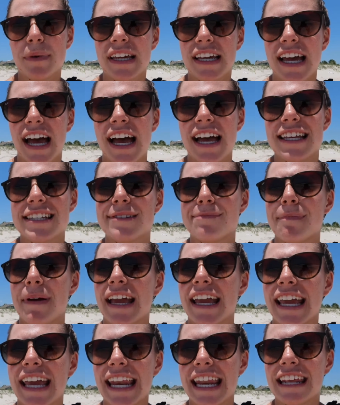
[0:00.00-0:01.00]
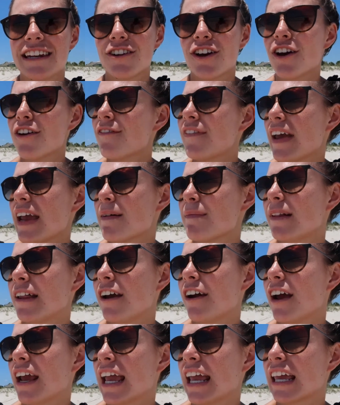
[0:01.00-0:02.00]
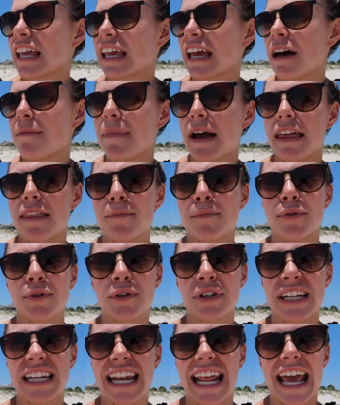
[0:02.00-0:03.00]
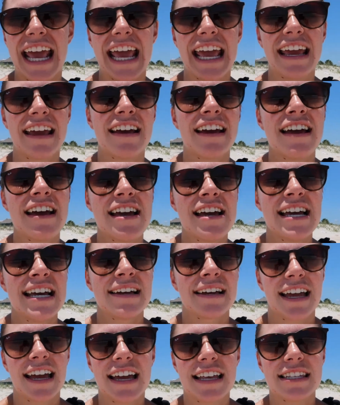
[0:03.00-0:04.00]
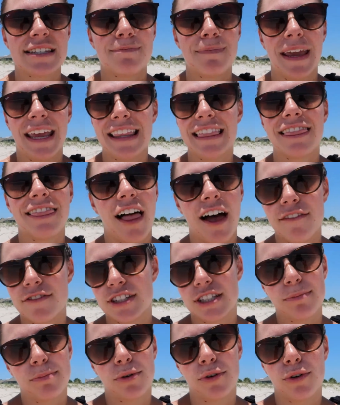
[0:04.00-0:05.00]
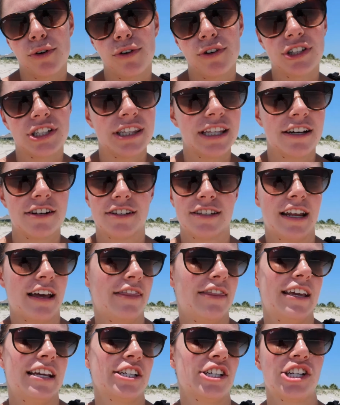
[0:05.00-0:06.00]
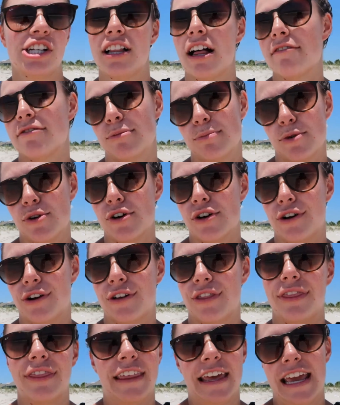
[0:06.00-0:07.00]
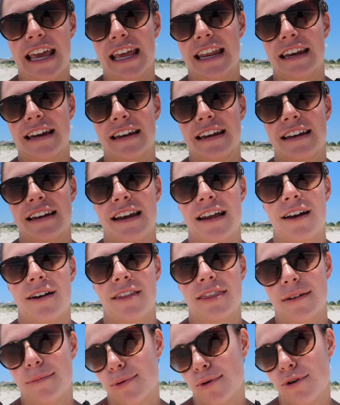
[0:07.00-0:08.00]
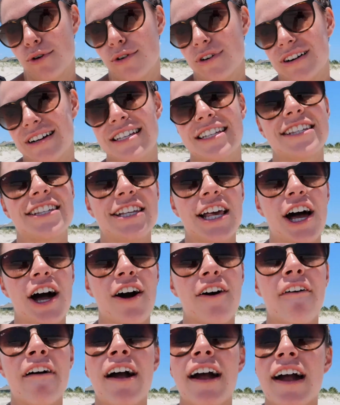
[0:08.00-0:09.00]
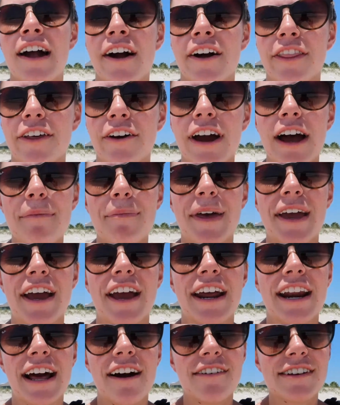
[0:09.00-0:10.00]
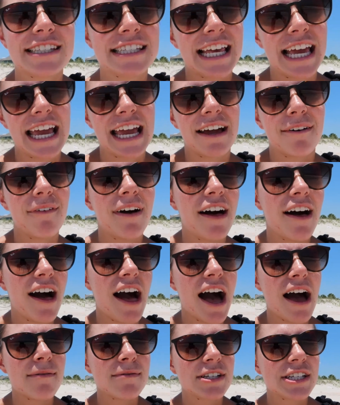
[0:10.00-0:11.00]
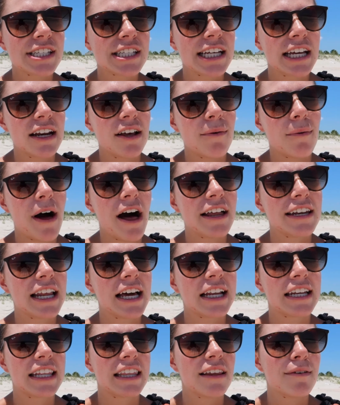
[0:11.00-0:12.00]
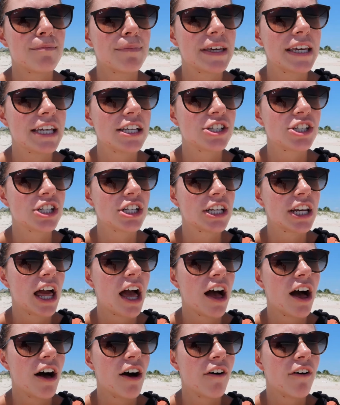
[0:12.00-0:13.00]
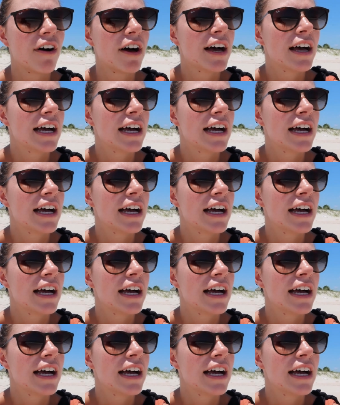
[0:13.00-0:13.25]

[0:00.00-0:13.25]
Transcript: because Megan and her family are hanging out by the pool today because Peyton loves the pool. There's nothing she loves more than the pool. So they're out there and I was like, well, I'm just gonna walk down to the beach, you know,